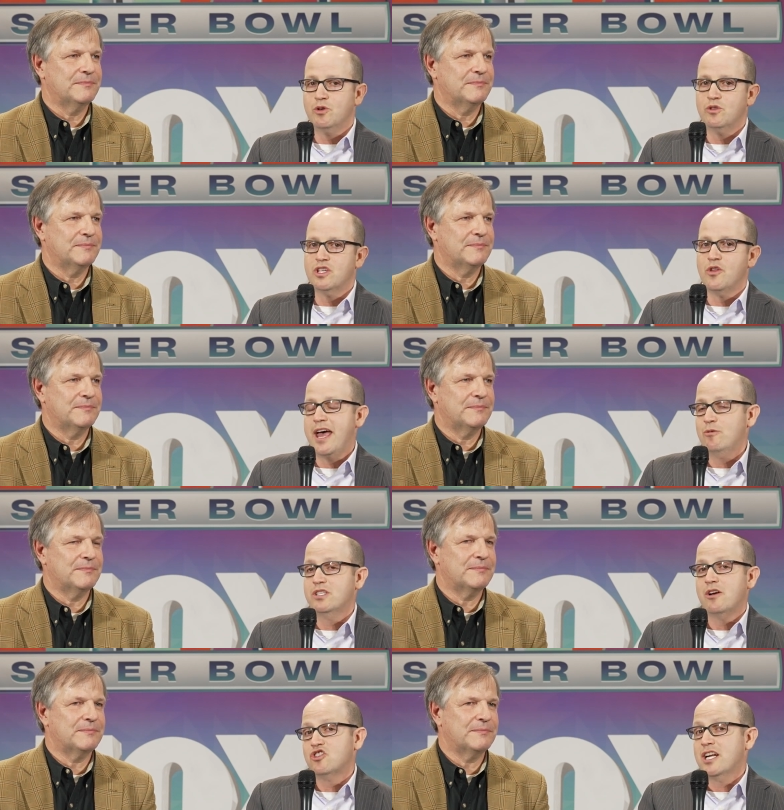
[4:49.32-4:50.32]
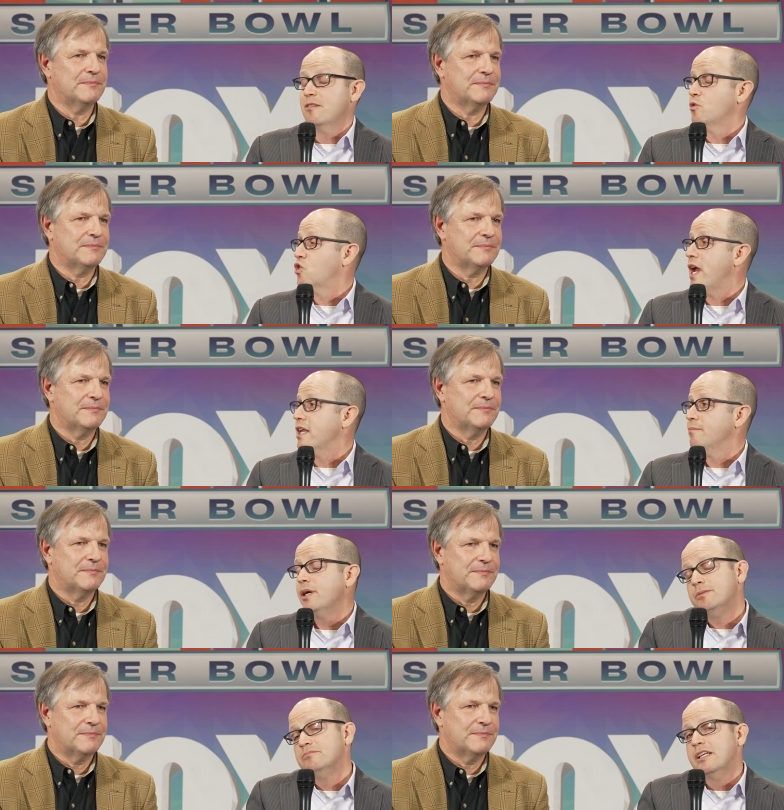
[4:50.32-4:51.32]
Speaker 1: booth. So that was I was trying to give him credit.
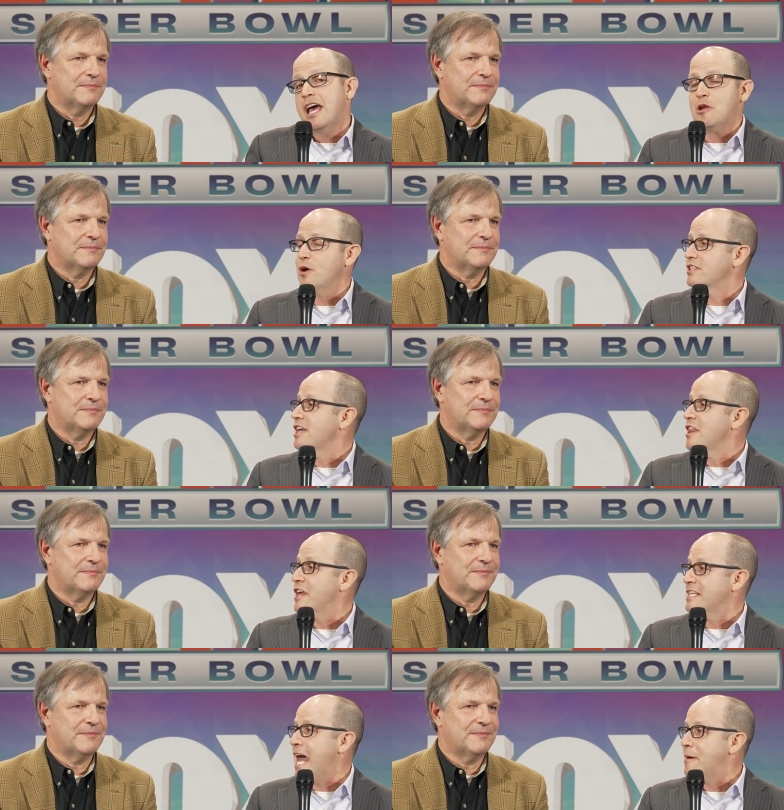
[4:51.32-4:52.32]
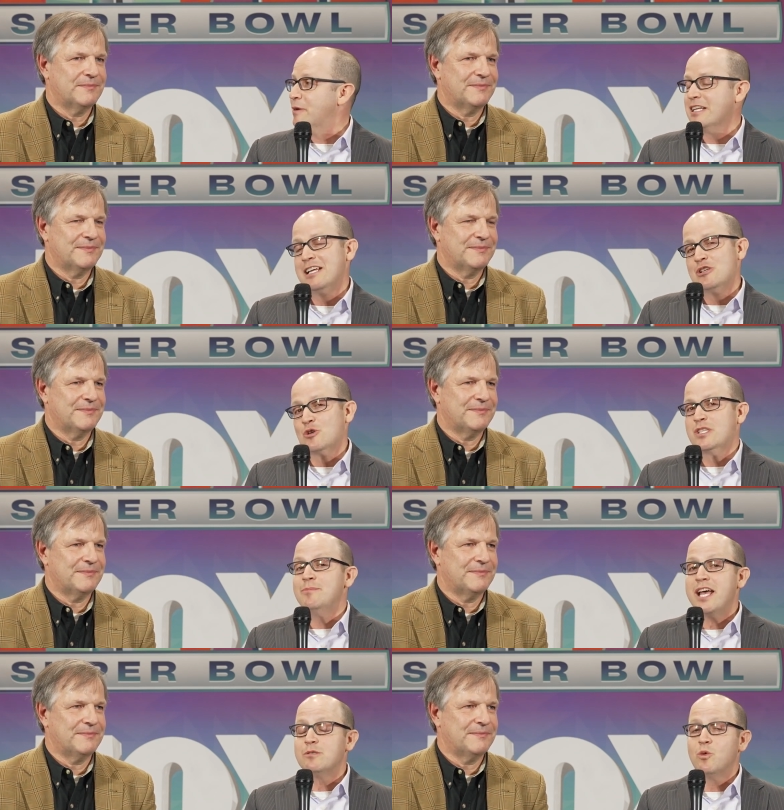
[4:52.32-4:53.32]
But anyways, things happen. So
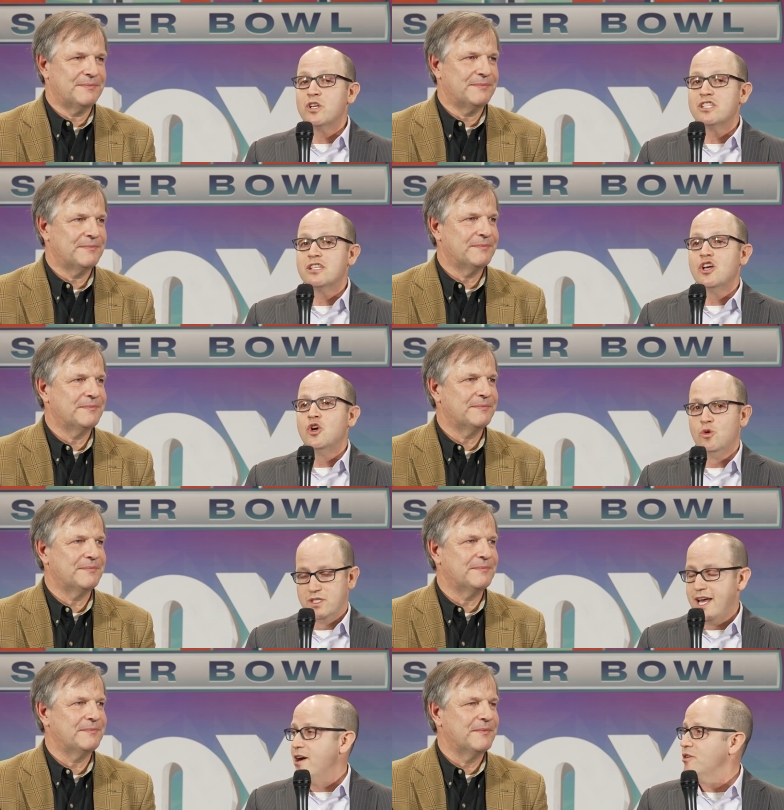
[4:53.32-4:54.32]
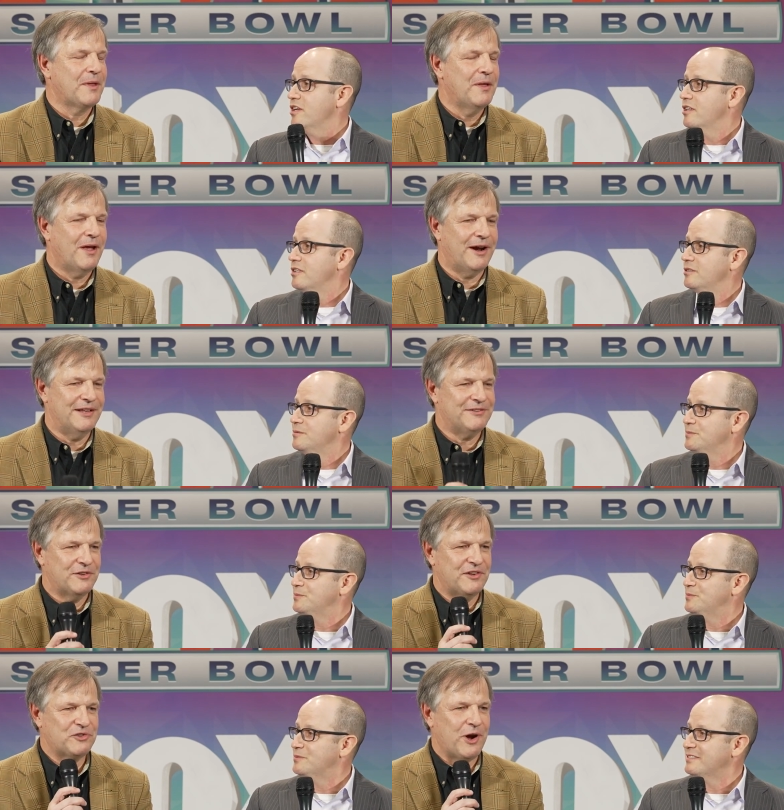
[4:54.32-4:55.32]
CBS Sports, who's down? All right. So
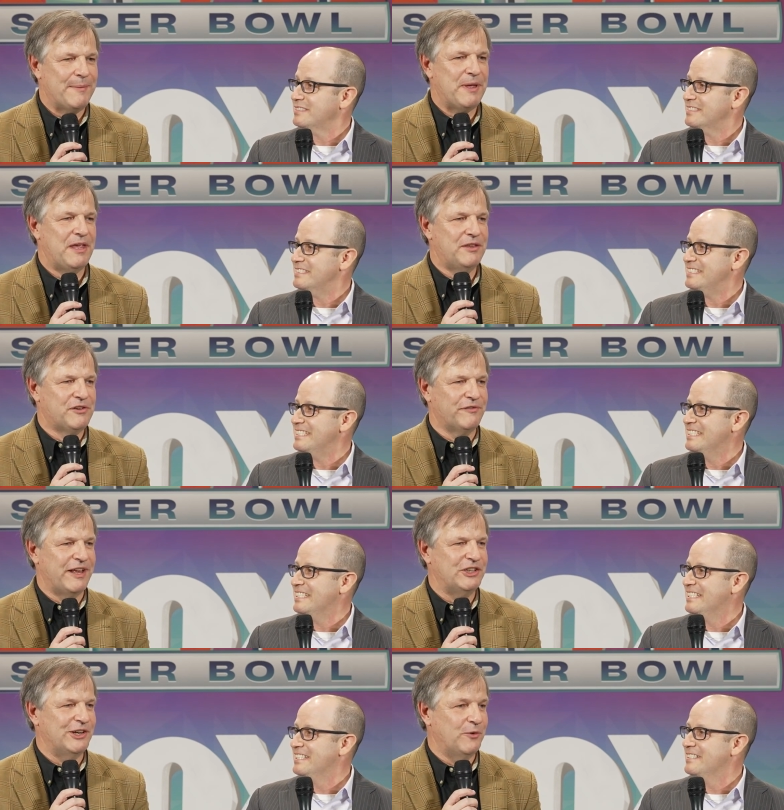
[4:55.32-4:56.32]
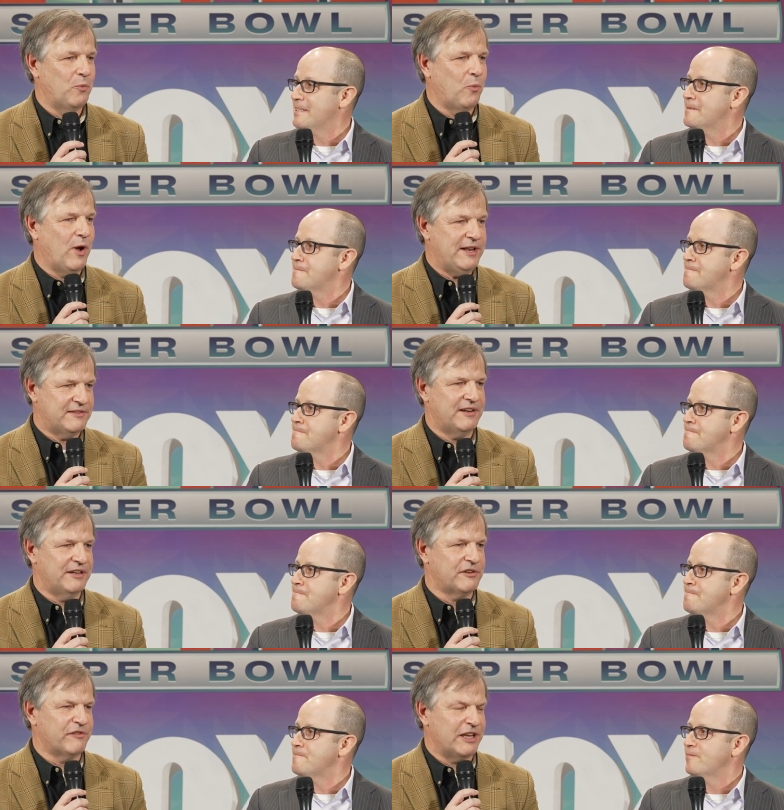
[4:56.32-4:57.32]
Speaker 2: describe intervention. What is an
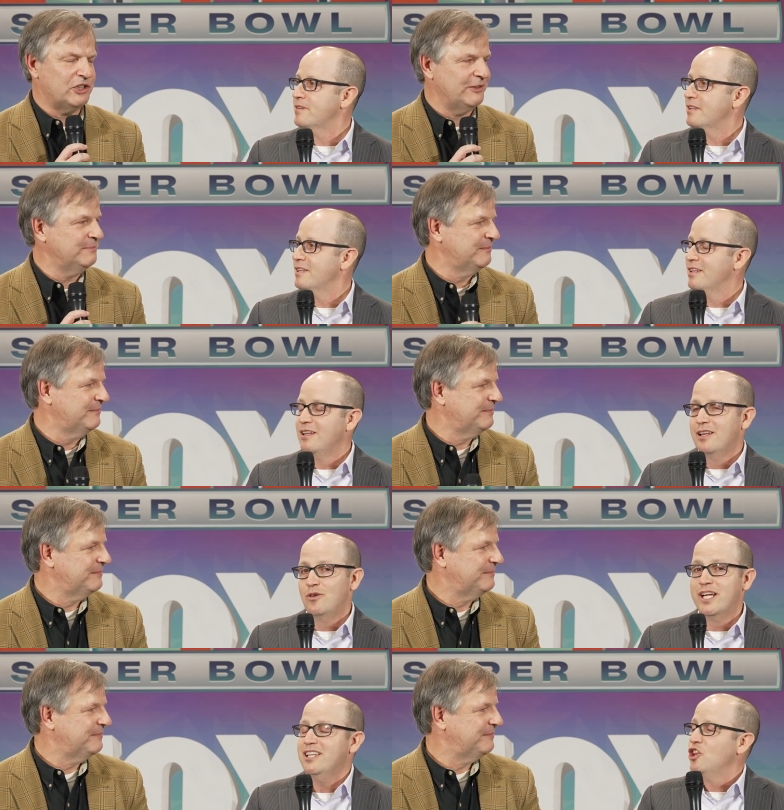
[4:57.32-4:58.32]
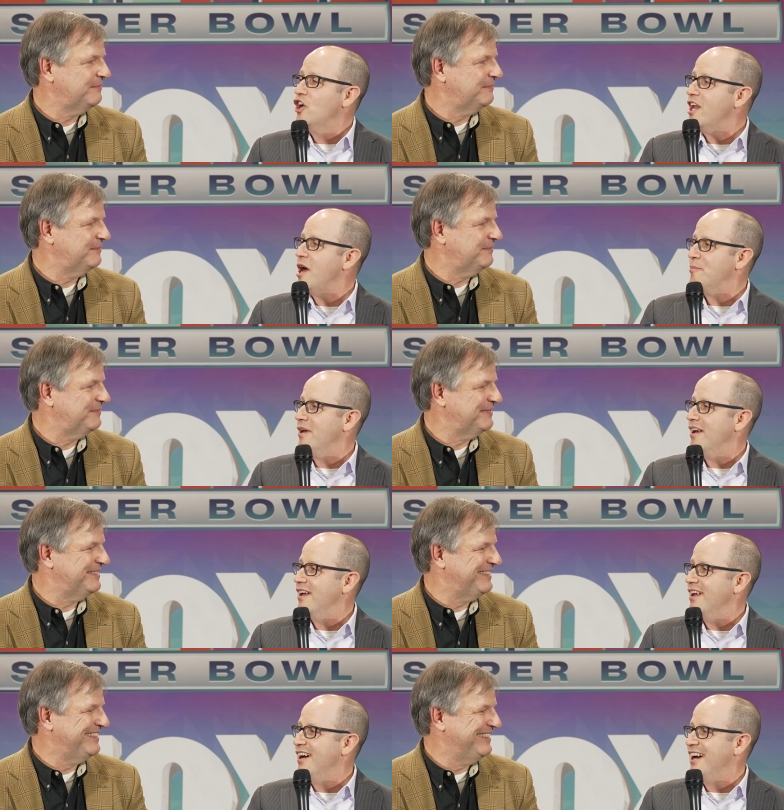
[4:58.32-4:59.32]
intervention?
Speaker 1: Well, I did look it up.
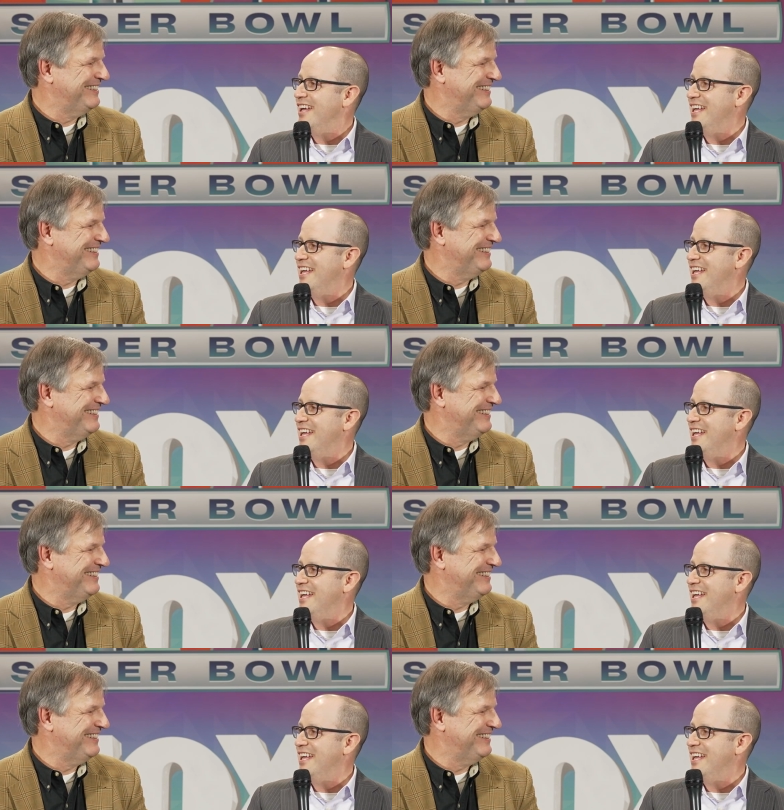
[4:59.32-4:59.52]
Uh,